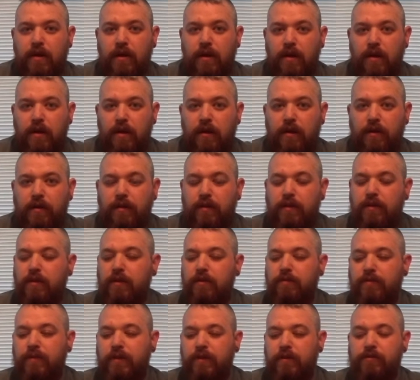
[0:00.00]

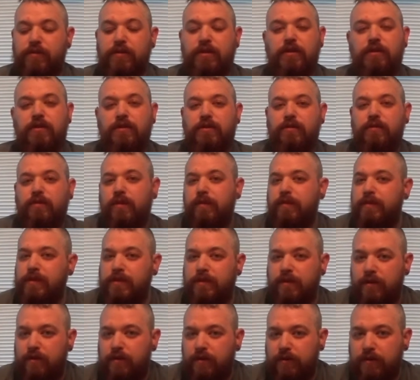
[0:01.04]
The video series that we're going to be
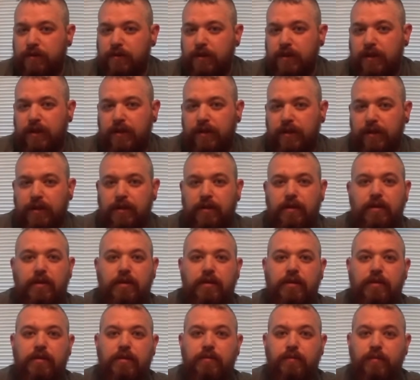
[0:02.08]
starting on today
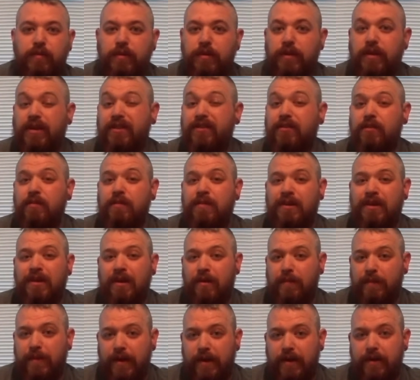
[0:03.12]
is putting together a bug
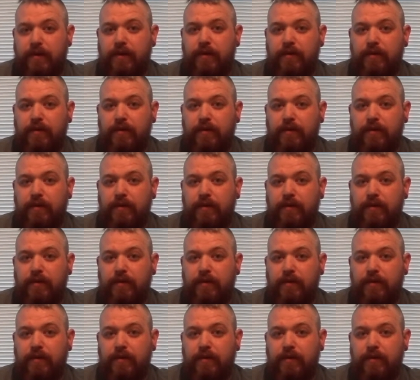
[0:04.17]
out bag.